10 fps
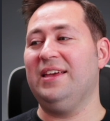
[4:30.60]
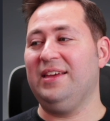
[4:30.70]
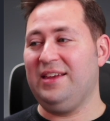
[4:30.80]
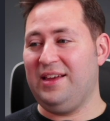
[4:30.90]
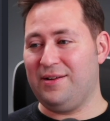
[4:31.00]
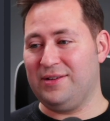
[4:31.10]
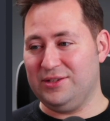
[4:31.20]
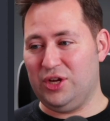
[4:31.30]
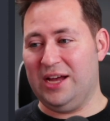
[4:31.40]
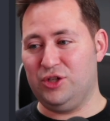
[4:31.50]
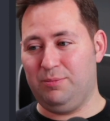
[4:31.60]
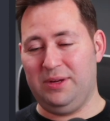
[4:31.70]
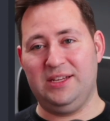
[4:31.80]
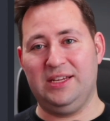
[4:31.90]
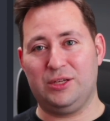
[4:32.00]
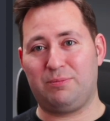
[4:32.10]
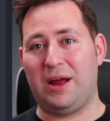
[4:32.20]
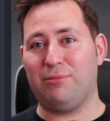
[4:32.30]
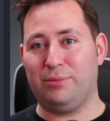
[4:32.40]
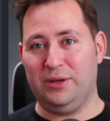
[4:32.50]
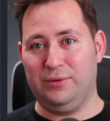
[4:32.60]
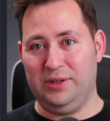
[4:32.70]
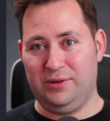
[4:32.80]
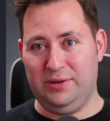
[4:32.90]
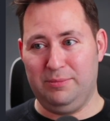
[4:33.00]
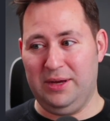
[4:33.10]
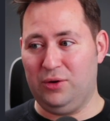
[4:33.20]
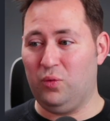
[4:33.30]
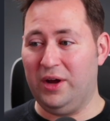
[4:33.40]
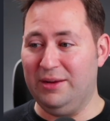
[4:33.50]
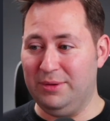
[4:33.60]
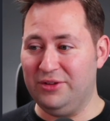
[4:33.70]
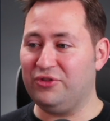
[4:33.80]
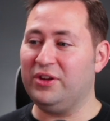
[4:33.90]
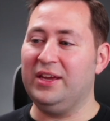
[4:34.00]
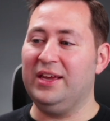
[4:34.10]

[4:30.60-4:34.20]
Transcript: Here in ChatGPT, it's probably only going to make 1 image.